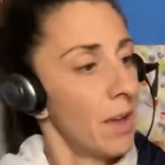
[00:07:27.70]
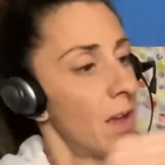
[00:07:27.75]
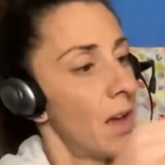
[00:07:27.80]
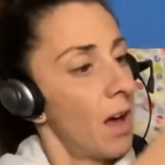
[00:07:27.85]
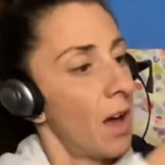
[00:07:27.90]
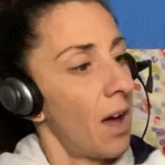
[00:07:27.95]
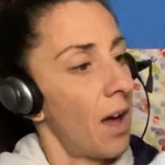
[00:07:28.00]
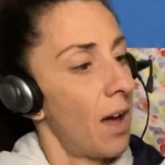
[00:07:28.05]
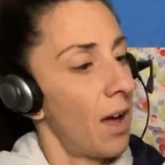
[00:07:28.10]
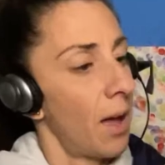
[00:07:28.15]

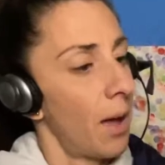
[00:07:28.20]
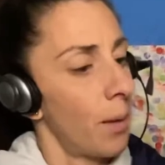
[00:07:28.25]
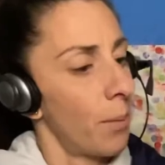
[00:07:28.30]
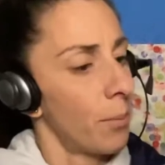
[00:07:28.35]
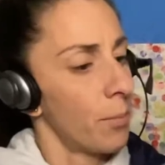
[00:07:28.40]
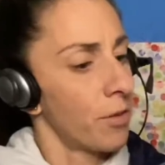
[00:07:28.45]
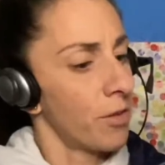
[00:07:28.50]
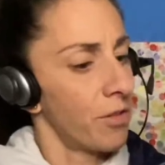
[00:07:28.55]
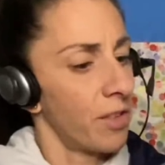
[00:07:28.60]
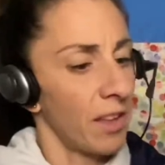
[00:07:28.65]

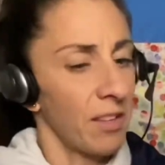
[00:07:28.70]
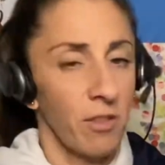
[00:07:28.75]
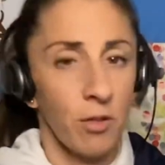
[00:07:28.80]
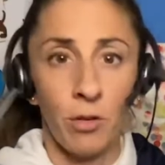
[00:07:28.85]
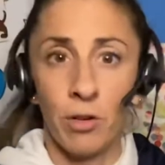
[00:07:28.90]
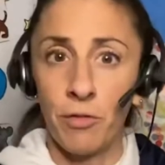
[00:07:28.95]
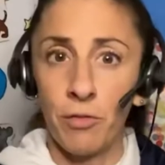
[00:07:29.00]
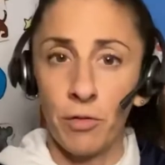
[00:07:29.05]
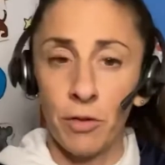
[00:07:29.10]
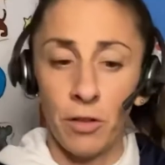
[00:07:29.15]
So that's
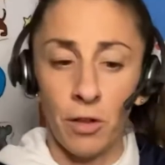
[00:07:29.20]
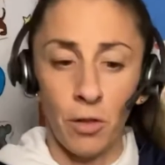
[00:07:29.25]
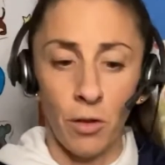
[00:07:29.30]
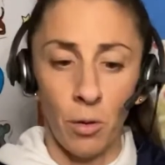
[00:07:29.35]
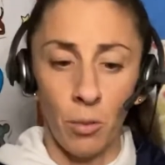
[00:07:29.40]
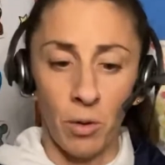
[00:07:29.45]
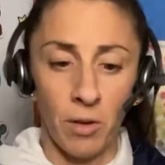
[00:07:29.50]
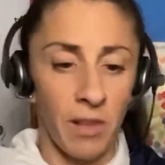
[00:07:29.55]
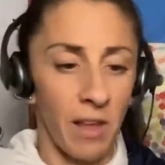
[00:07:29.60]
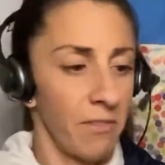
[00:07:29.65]
good for the
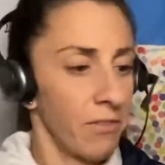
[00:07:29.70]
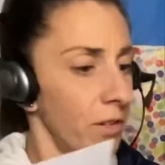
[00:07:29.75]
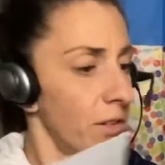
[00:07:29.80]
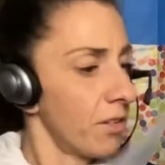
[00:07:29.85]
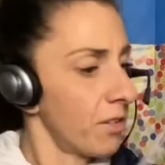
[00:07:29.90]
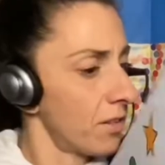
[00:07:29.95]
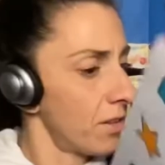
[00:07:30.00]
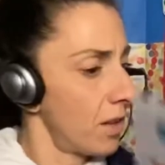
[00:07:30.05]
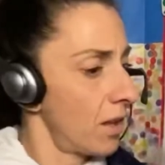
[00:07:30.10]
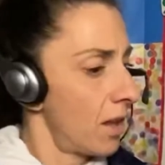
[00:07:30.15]
lower
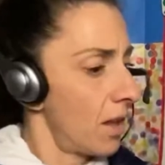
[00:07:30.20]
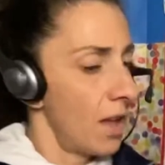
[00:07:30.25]
levels.